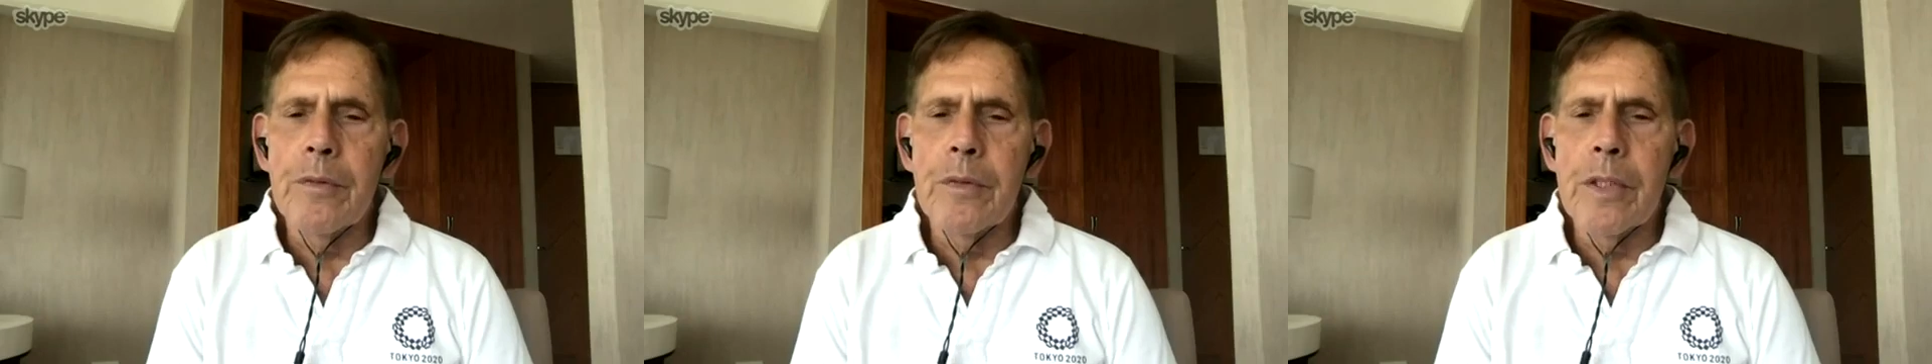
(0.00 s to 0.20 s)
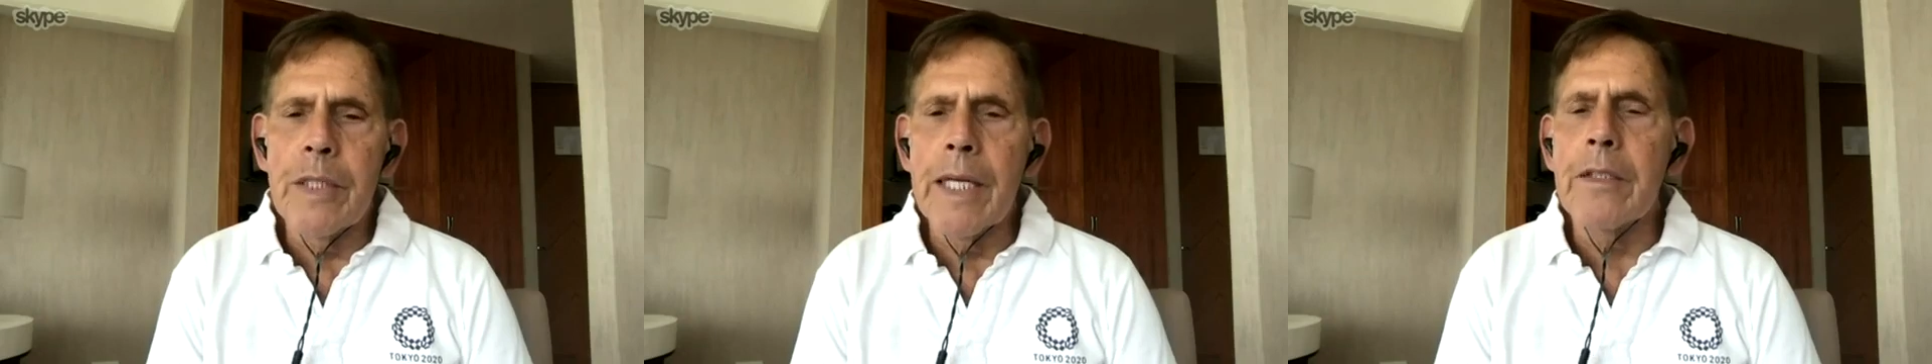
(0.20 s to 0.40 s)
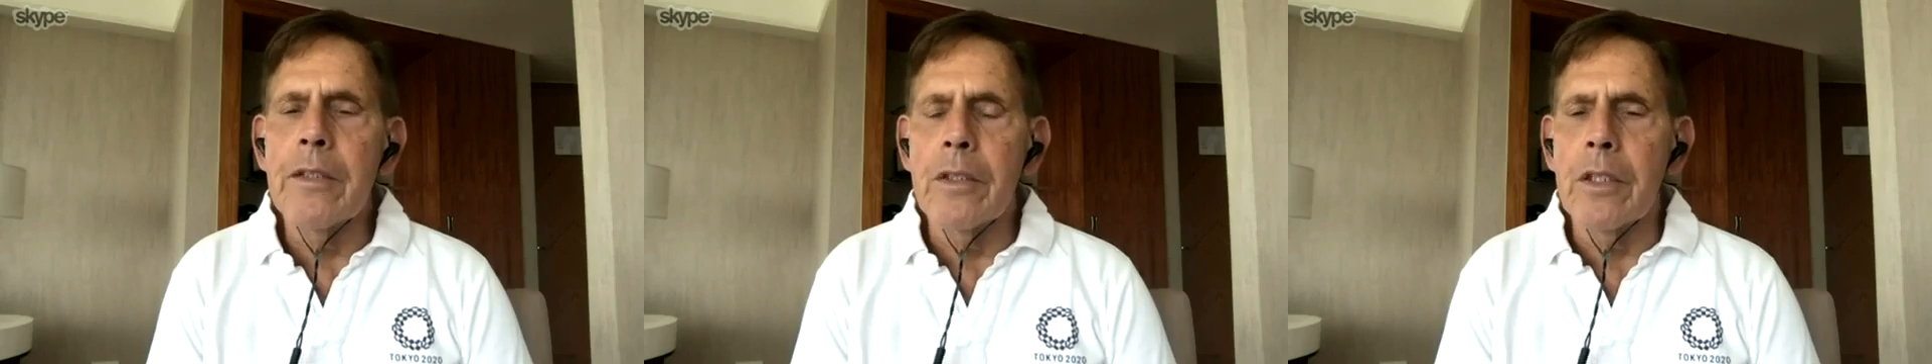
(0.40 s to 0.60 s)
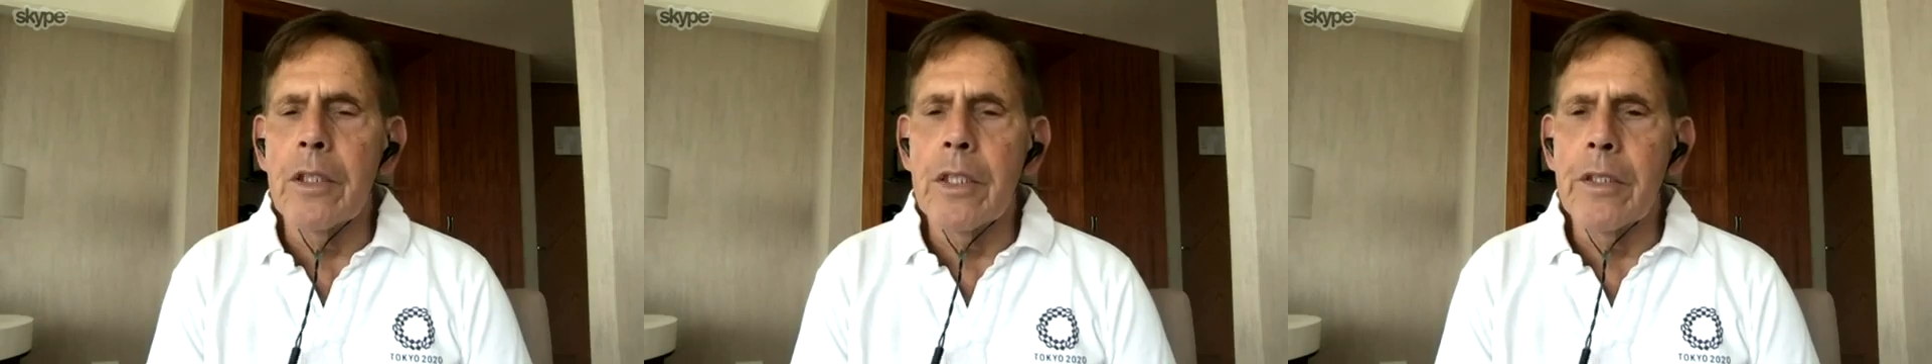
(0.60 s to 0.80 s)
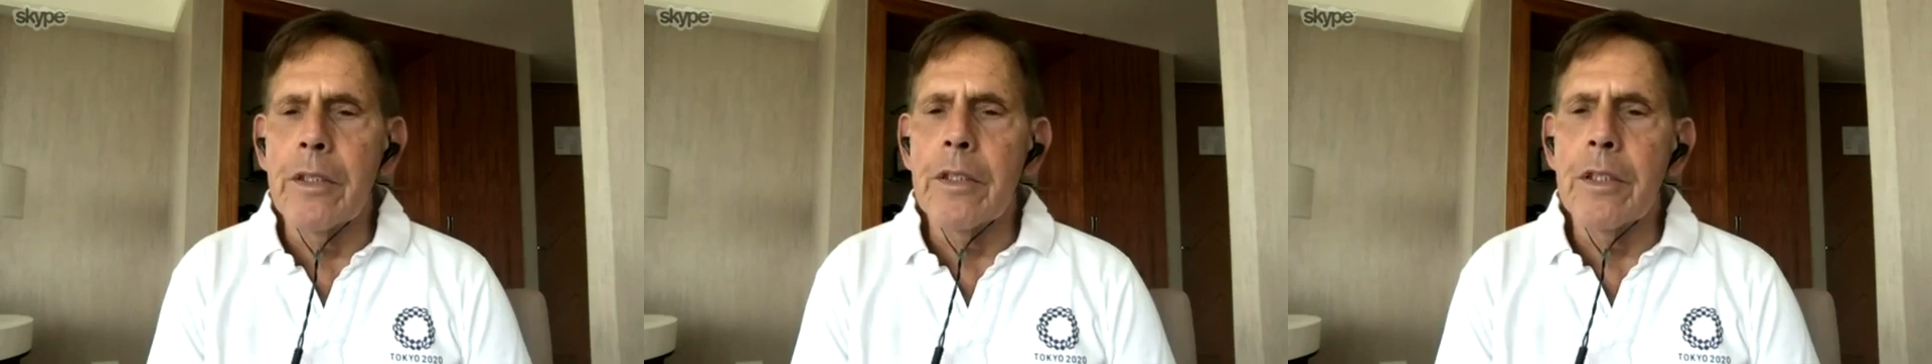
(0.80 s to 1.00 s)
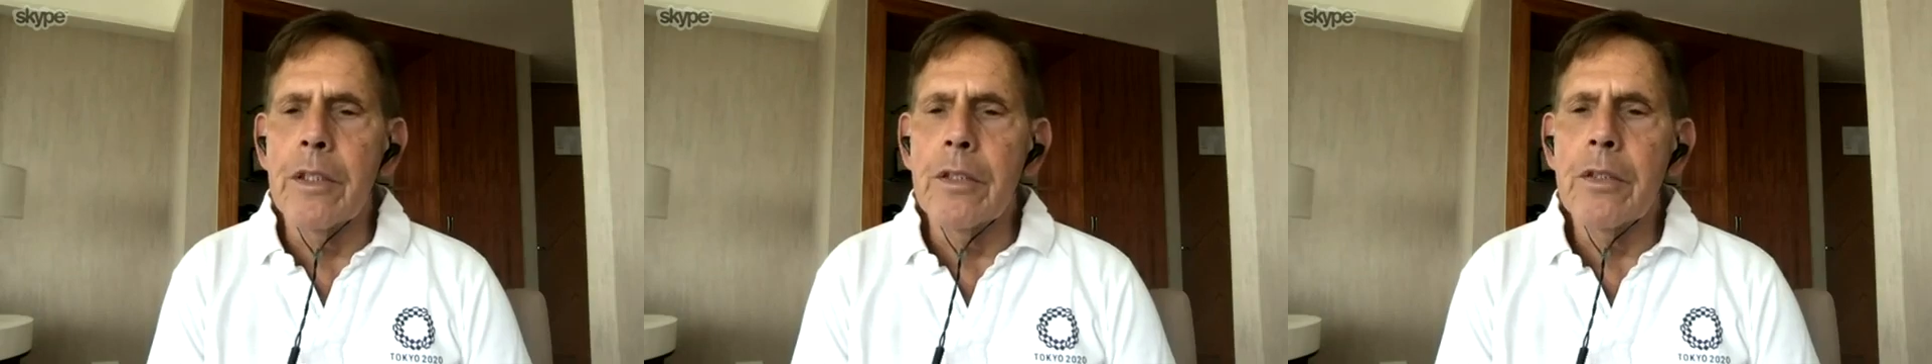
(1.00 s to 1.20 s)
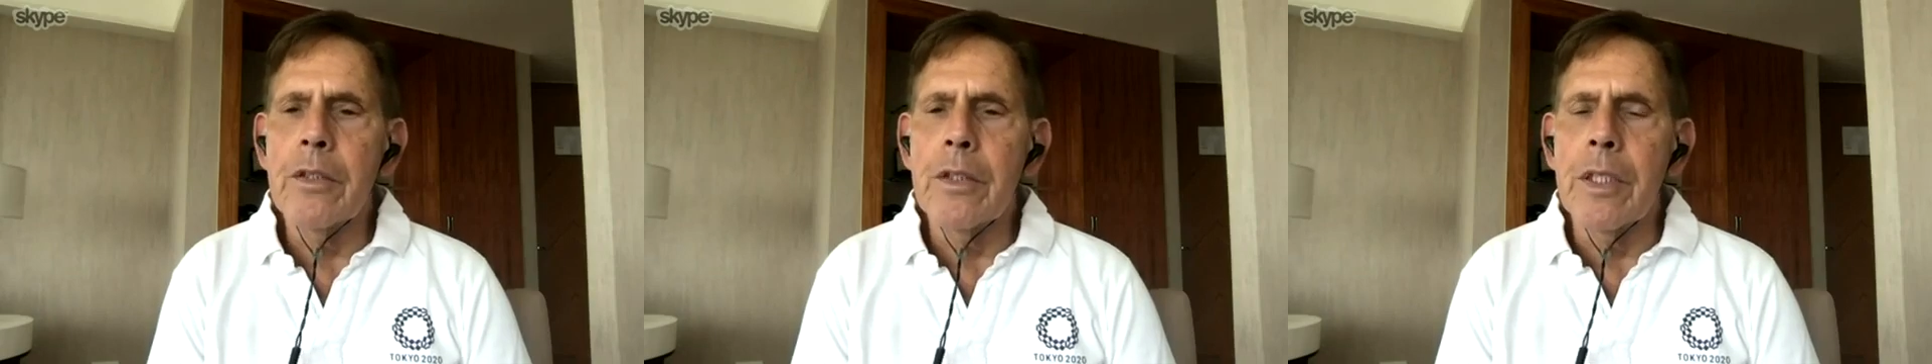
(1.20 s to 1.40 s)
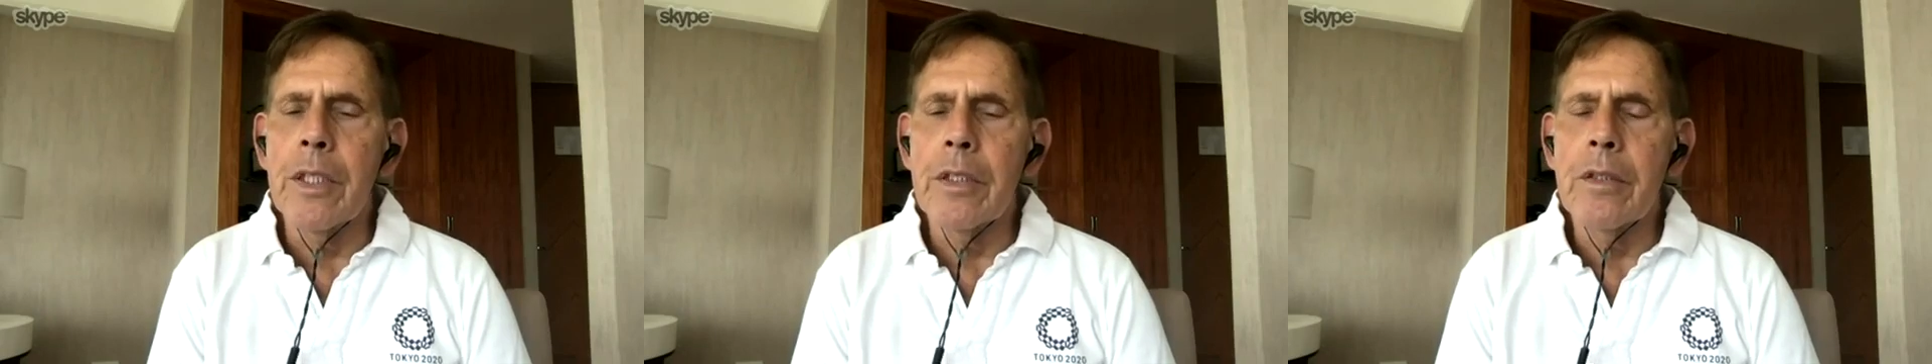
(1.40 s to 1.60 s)
technical errors
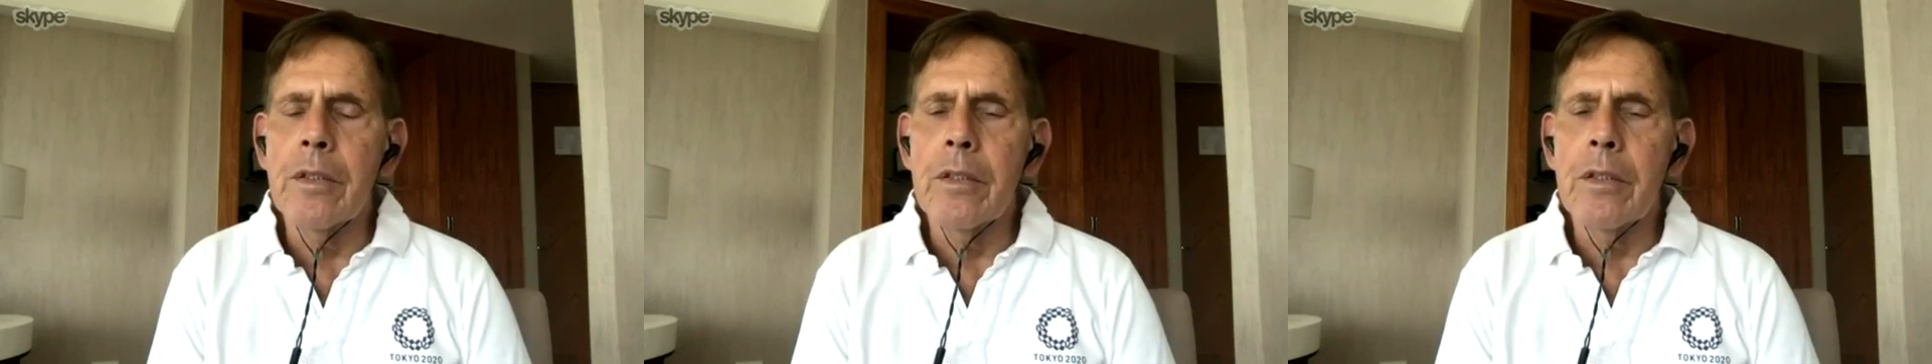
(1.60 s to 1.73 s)
that